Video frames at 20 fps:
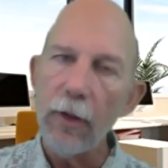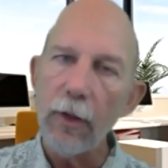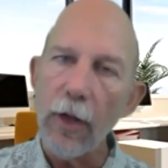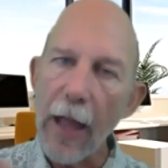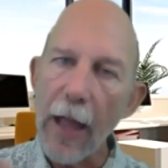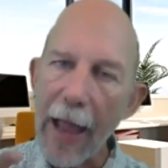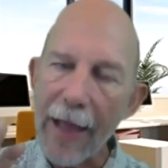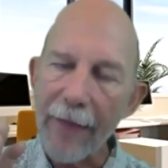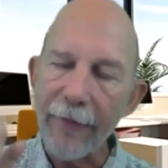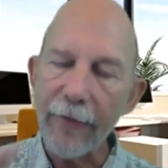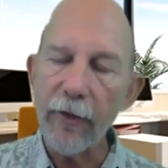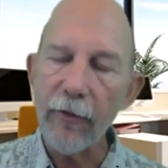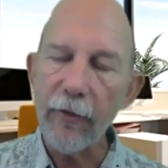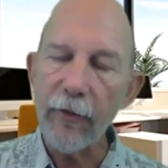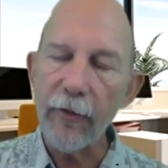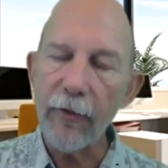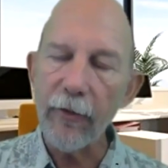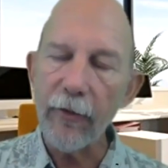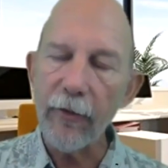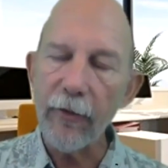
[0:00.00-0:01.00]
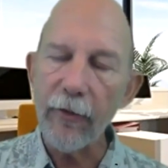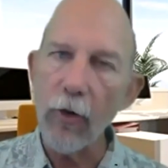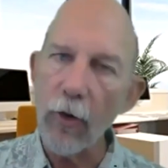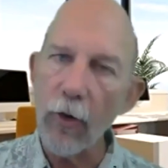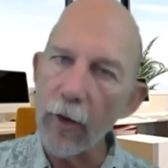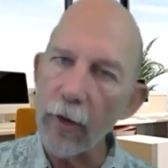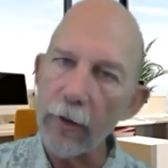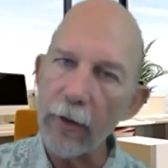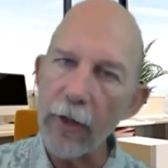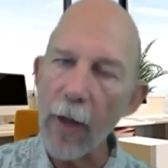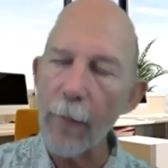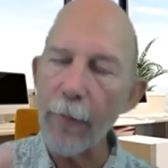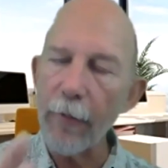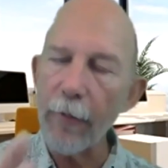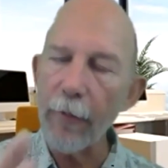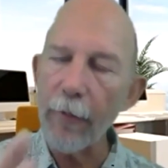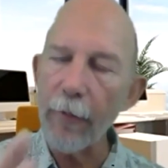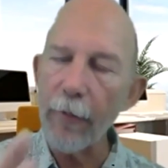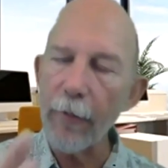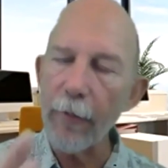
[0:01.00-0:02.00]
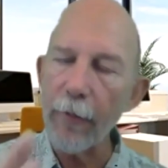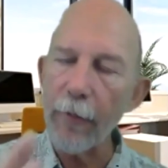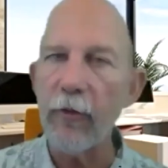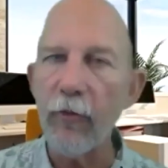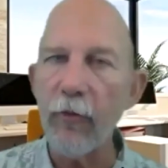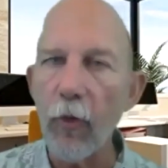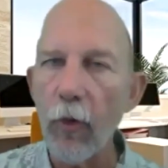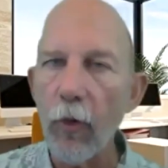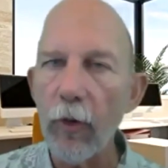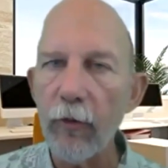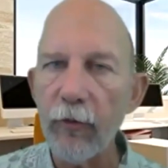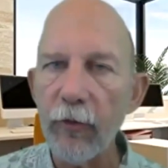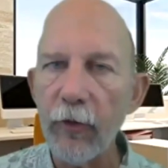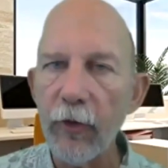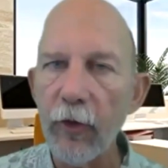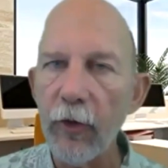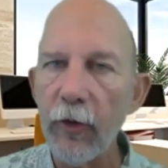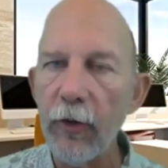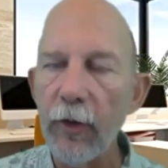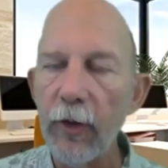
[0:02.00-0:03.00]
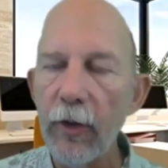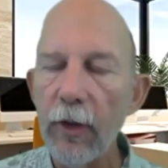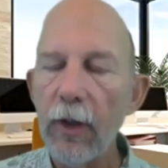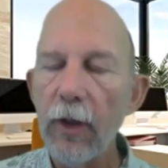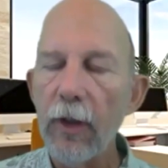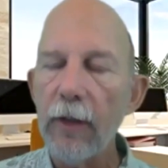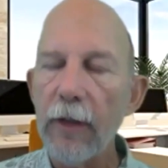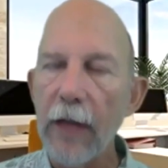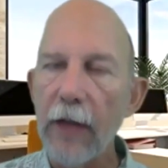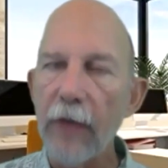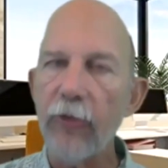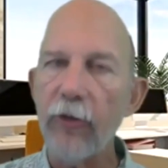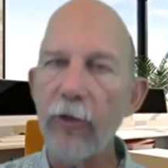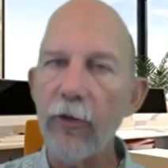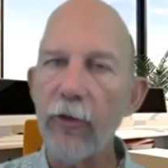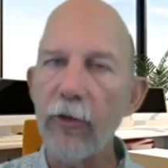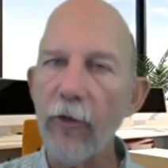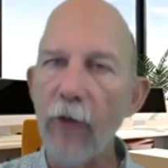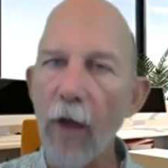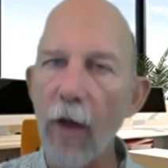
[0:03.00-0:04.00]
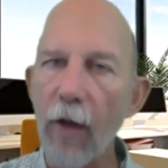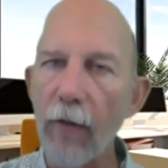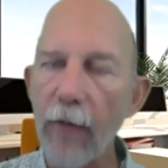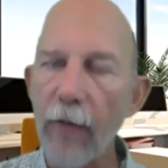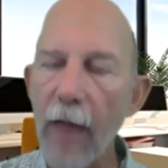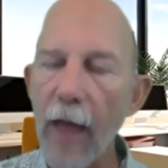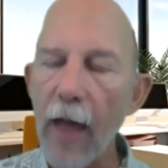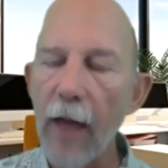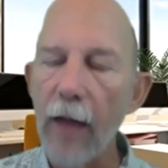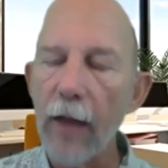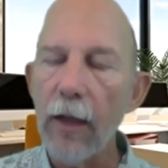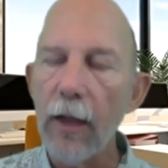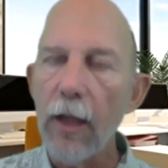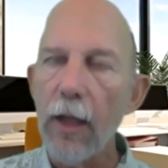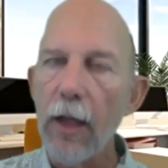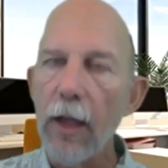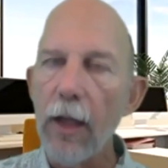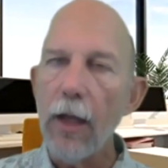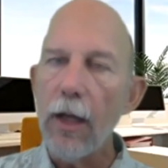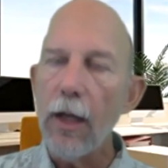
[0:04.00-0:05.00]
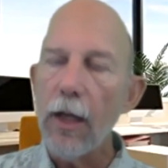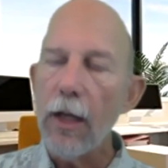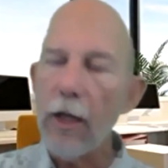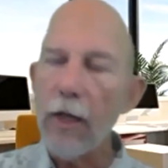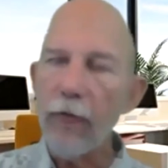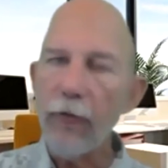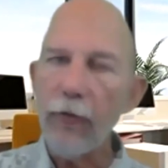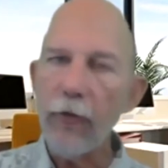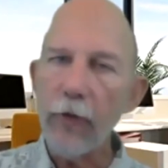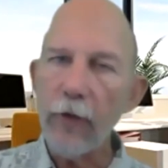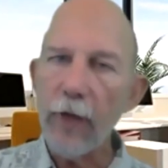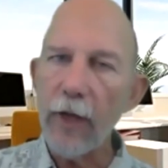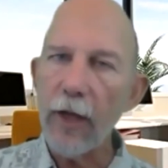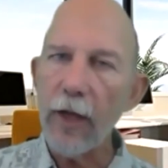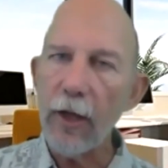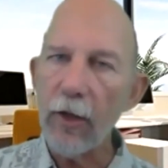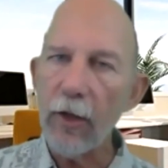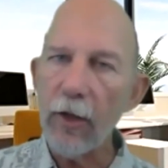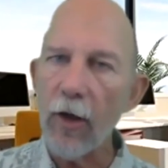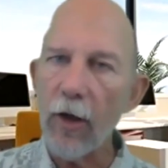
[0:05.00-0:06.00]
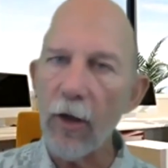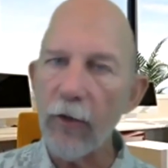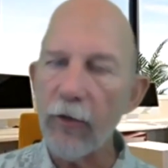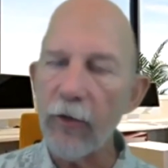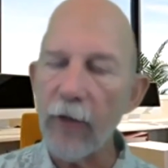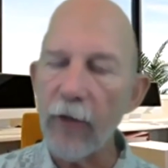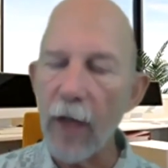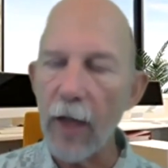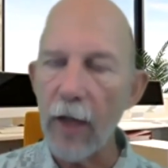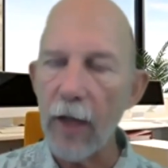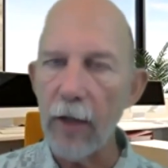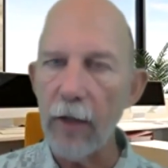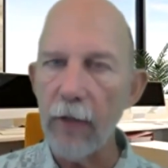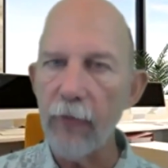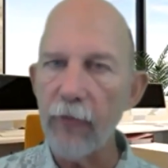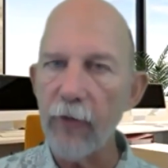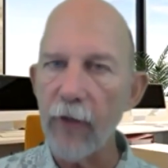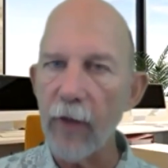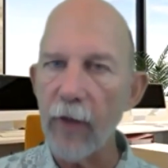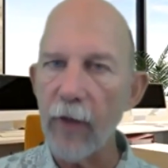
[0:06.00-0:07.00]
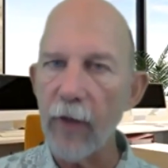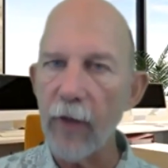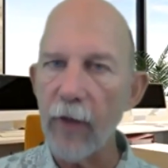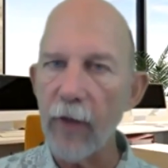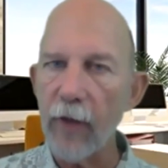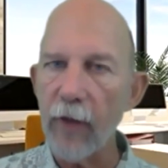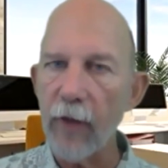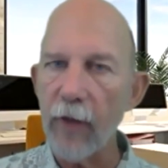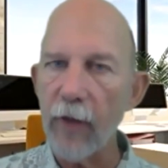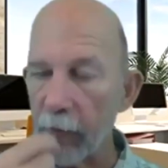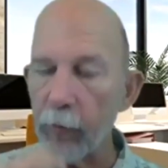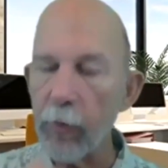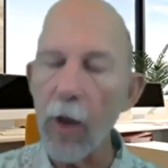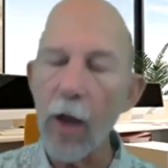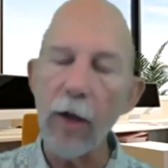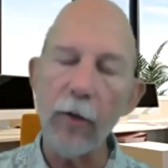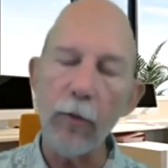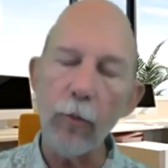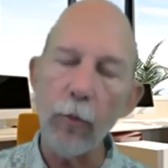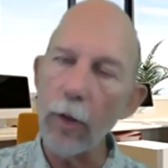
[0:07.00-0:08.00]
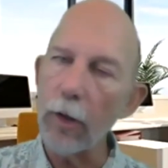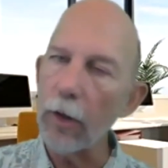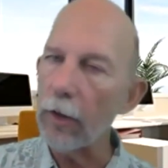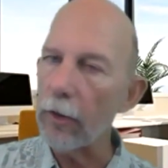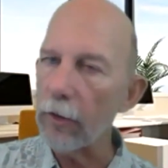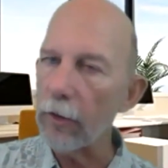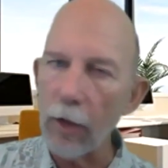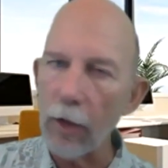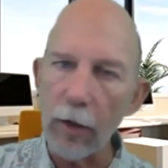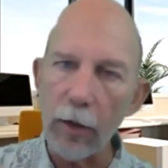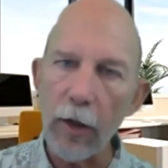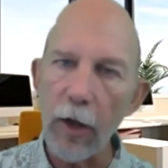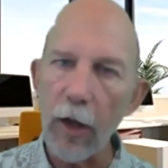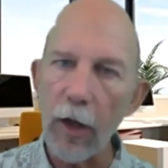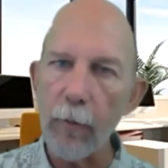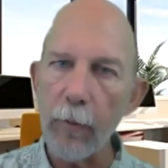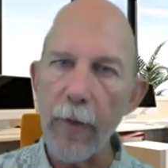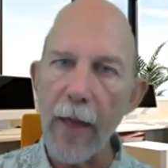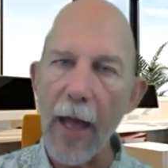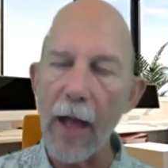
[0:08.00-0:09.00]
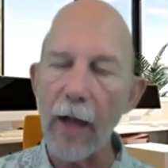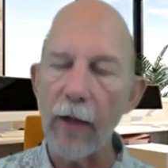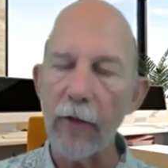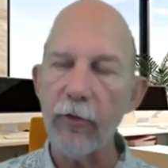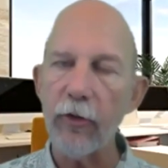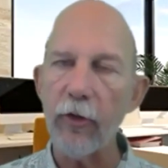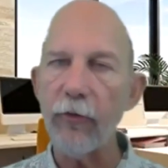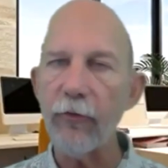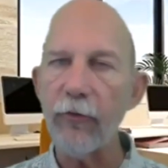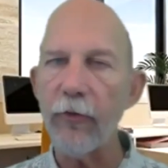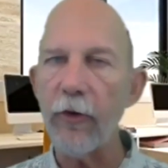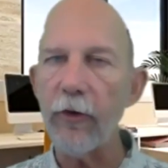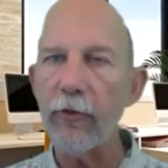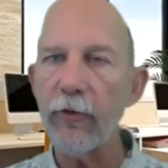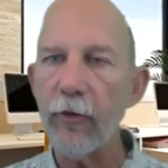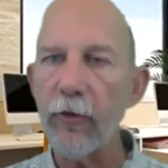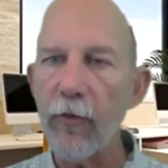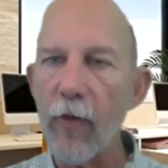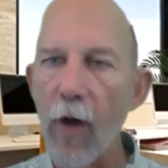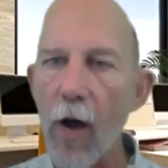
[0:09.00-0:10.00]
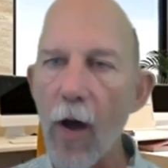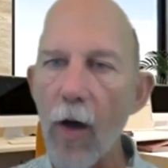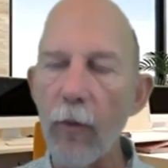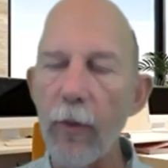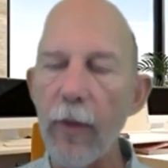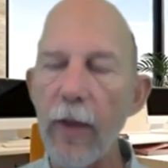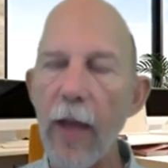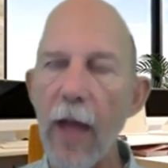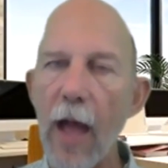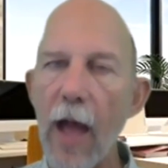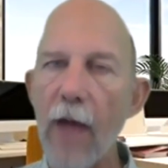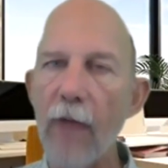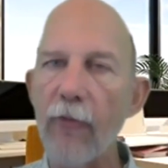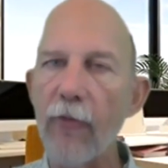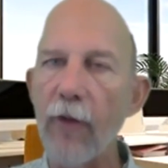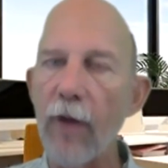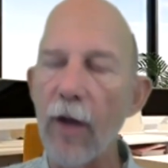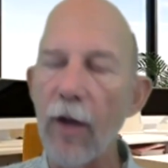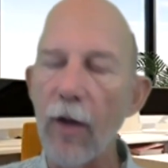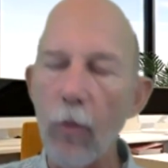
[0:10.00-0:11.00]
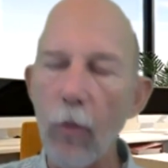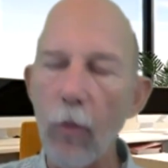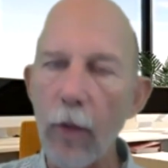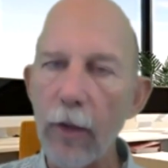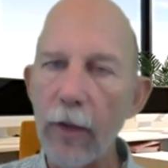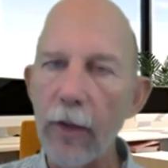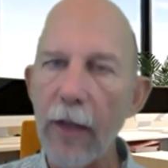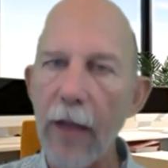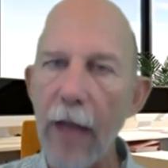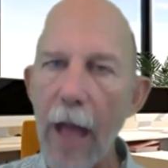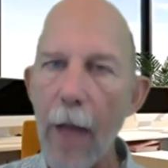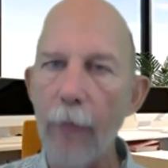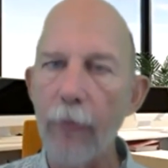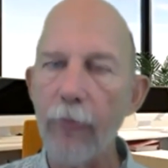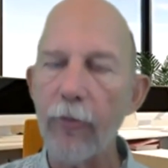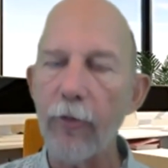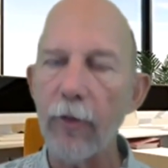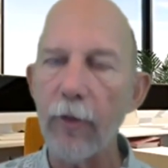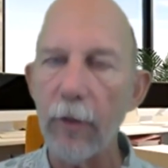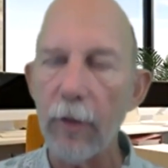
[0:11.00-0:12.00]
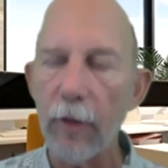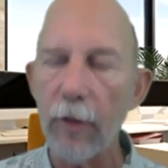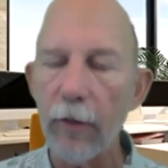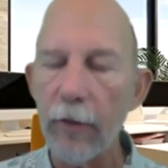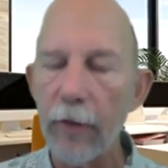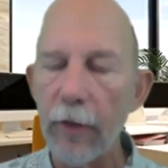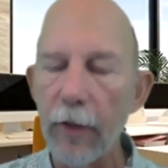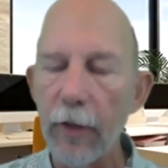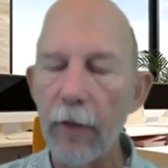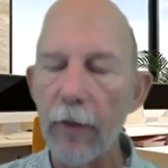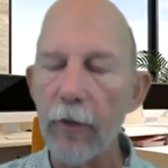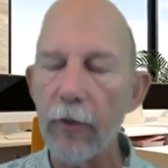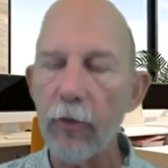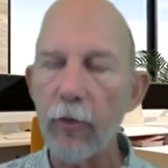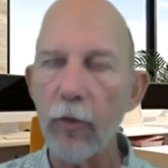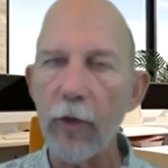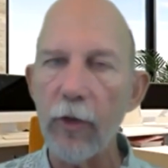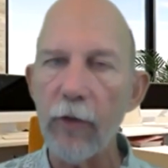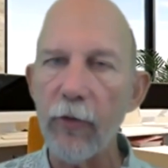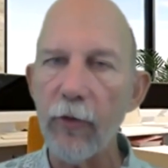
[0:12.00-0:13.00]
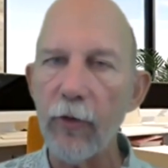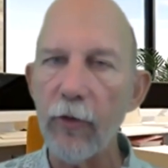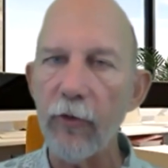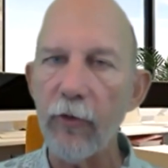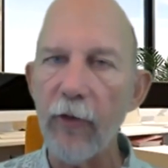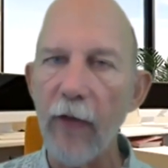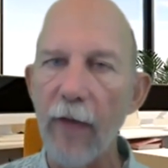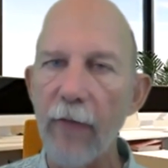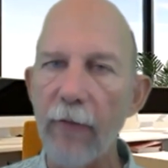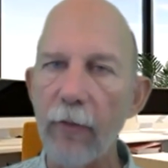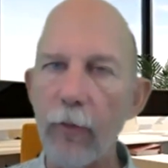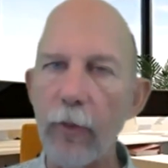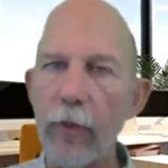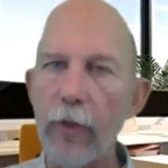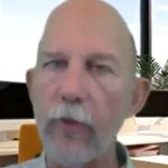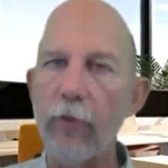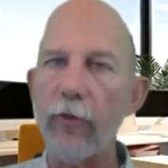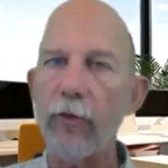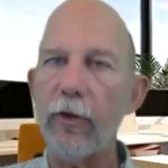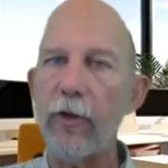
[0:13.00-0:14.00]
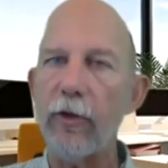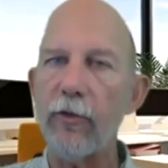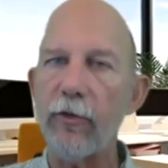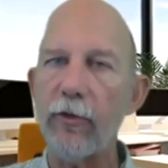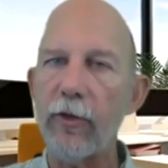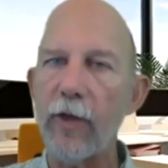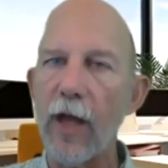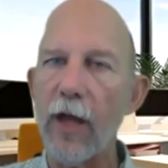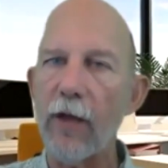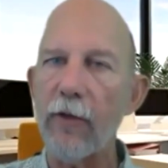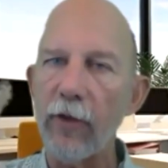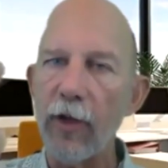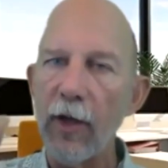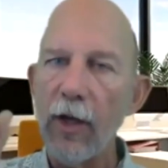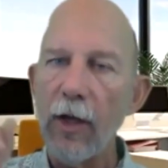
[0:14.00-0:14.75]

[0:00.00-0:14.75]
at the food, or a couple of minutes before food. That should solve that. if you're getting nauseated from taking these products, well, look, cut back. So first of all, we have one capsule on the 24/7. We usually suggest